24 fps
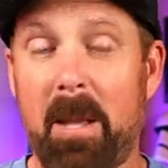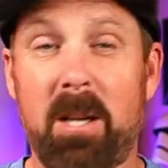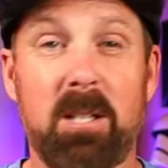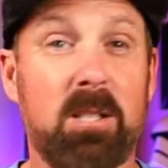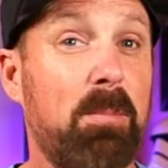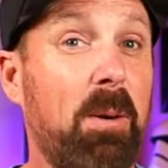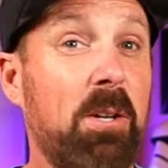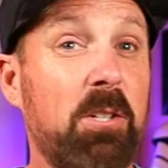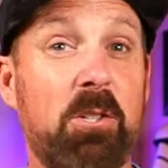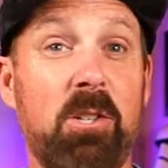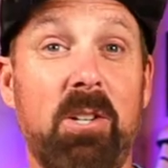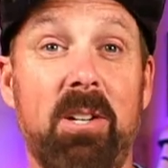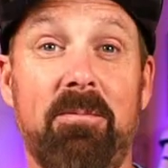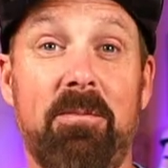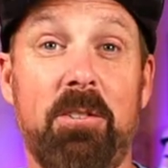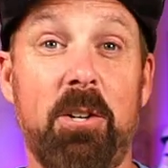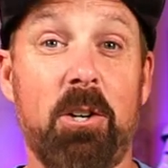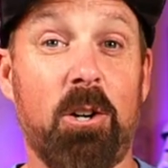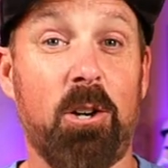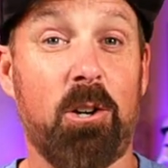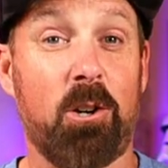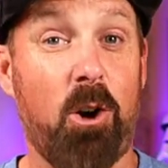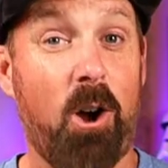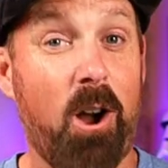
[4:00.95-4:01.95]
Especially if
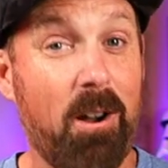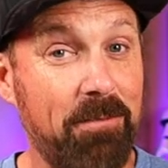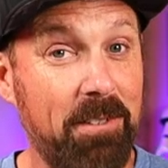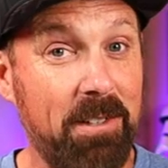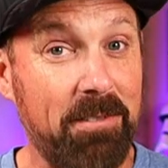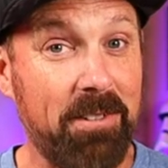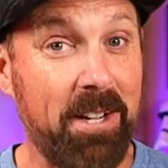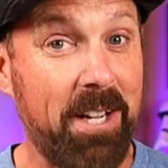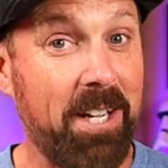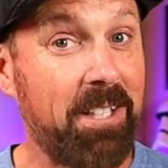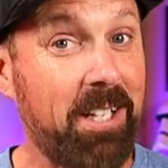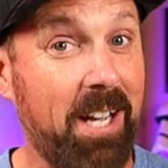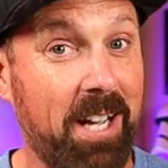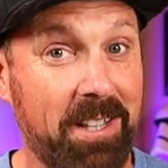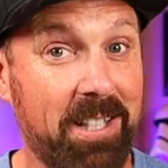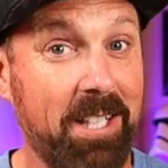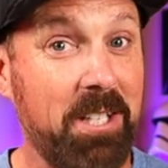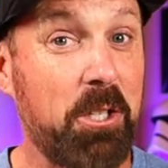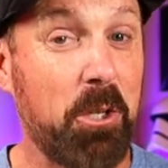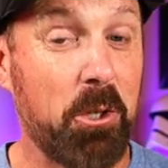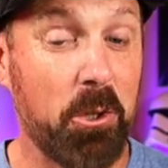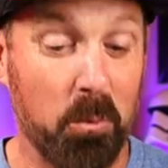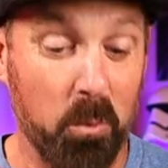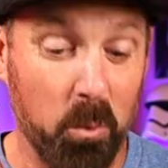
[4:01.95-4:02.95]
you're a coffee fan, I
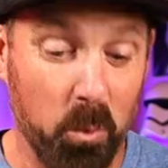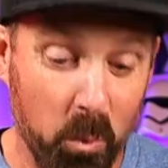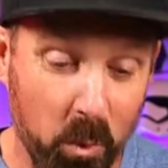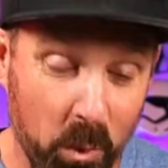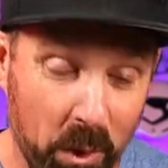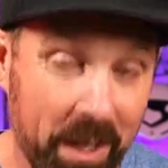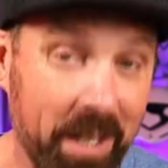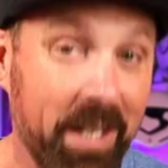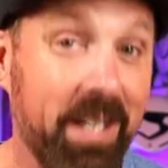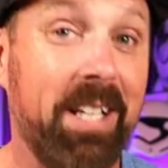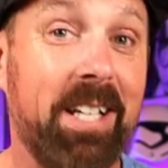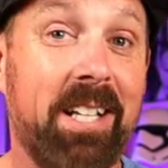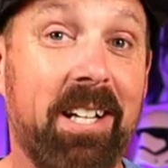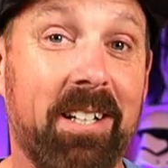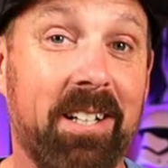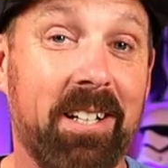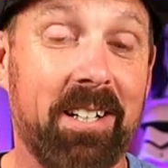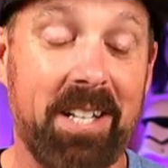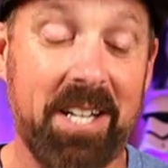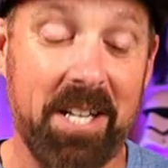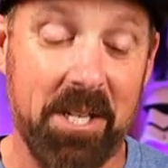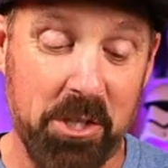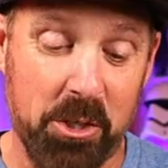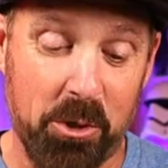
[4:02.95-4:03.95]
think you're really
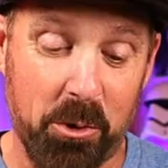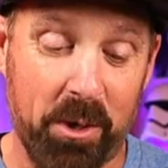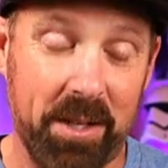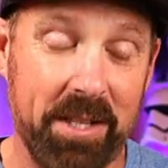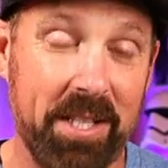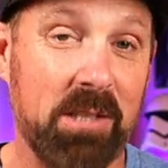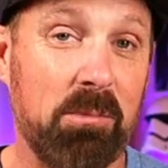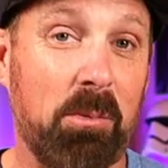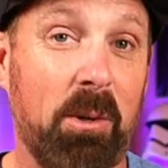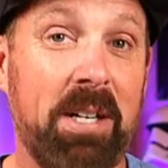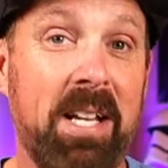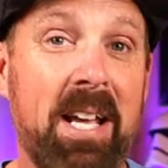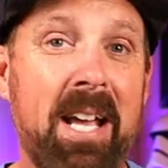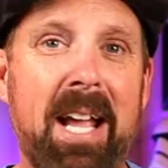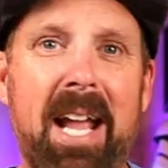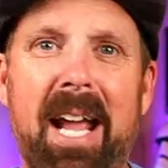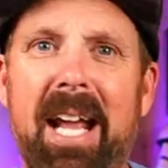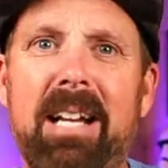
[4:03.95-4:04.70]
gonna enjoy this one.